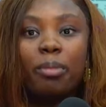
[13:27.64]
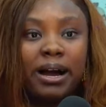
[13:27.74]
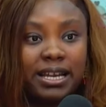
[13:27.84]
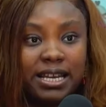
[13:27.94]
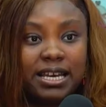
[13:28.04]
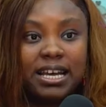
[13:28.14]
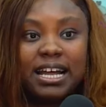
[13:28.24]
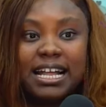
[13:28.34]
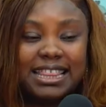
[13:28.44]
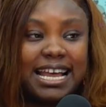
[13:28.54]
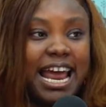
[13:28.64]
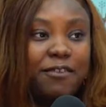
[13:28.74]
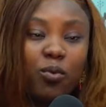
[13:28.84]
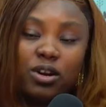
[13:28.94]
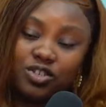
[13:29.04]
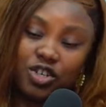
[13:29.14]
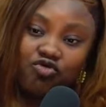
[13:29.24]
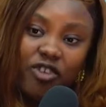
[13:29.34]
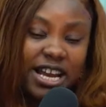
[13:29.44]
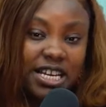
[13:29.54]
badly that everyone is
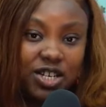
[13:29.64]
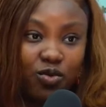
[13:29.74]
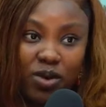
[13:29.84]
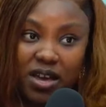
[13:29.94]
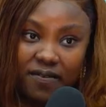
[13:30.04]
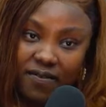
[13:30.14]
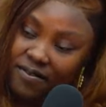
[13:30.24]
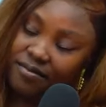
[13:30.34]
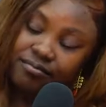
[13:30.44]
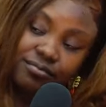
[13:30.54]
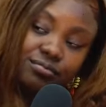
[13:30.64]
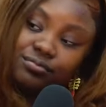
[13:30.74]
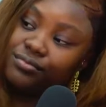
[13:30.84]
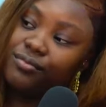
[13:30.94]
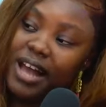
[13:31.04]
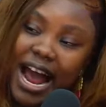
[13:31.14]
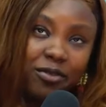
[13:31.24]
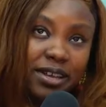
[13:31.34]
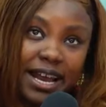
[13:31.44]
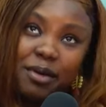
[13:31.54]
just riding the wave. I
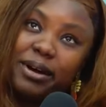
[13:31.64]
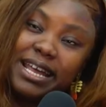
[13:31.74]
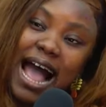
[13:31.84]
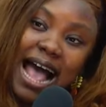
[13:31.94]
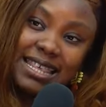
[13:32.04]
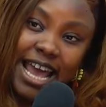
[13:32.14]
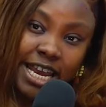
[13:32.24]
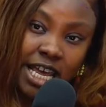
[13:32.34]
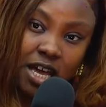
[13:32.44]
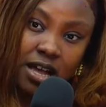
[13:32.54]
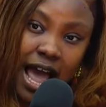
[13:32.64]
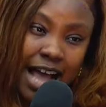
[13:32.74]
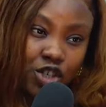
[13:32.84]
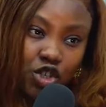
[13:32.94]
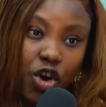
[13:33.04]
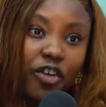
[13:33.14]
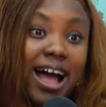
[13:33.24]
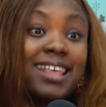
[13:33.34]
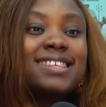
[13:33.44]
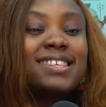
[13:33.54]
don't think anybody has any
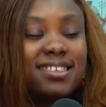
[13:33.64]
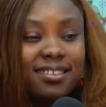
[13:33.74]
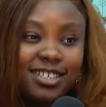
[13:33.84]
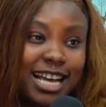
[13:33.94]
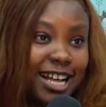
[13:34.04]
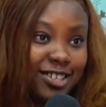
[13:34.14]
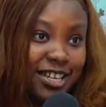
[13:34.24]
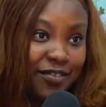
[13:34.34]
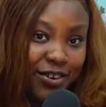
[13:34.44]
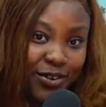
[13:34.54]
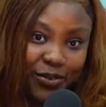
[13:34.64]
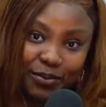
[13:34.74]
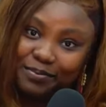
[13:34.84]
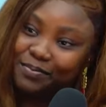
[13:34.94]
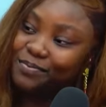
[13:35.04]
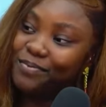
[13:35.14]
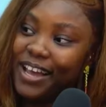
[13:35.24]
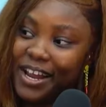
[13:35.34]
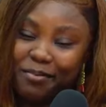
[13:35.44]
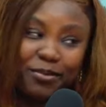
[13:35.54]
assurance. Shout out to Davido
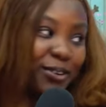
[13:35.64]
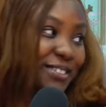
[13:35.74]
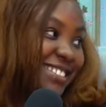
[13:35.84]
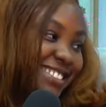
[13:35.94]
anymore.